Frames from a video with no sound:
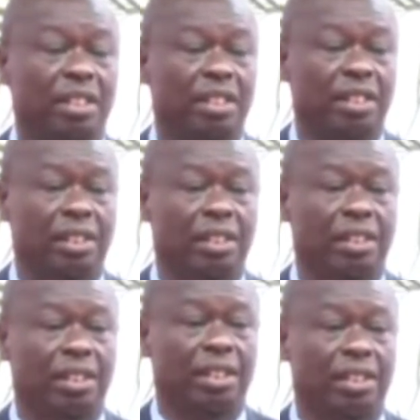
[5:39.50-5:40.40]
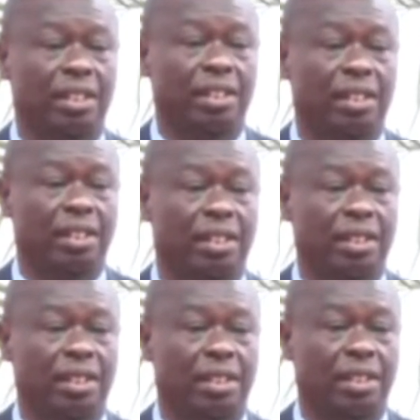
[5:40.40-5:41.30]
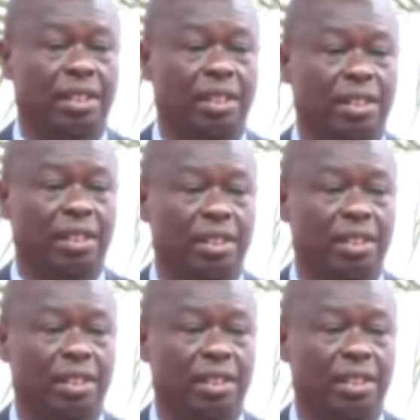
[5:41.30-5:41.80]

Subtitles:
No one is speaking in this clip.